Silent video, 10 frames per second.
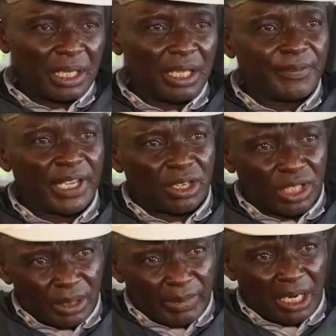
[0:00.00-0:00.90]
If a
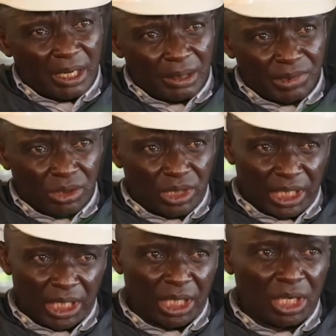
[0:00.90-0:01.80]
customer comes
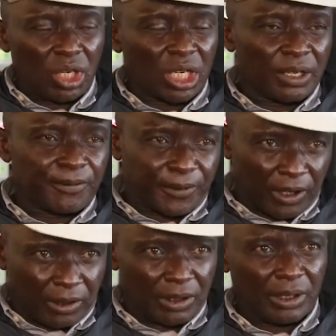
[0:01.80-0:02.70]
today looking
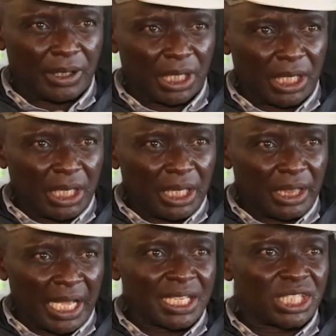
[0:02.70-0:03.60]
for
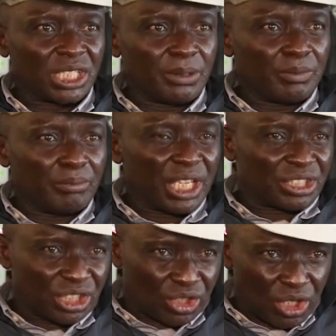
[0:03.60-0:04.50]
90
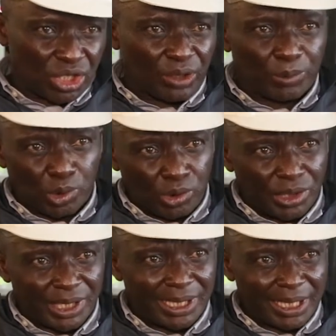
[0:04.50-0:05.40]
metric tons of
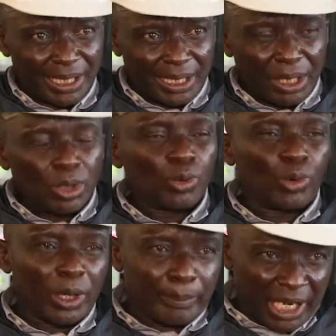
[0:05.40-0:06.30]
goods,
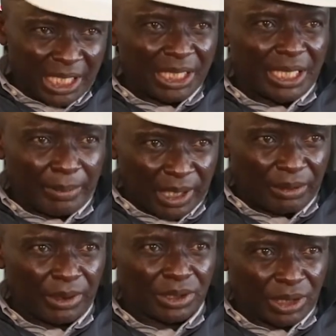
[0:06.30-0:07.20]
we'll make it
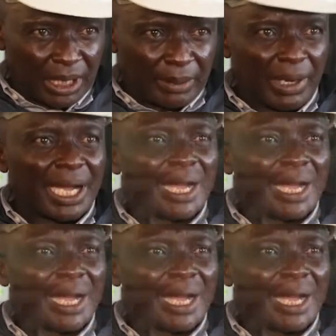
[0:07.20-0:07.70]
available to them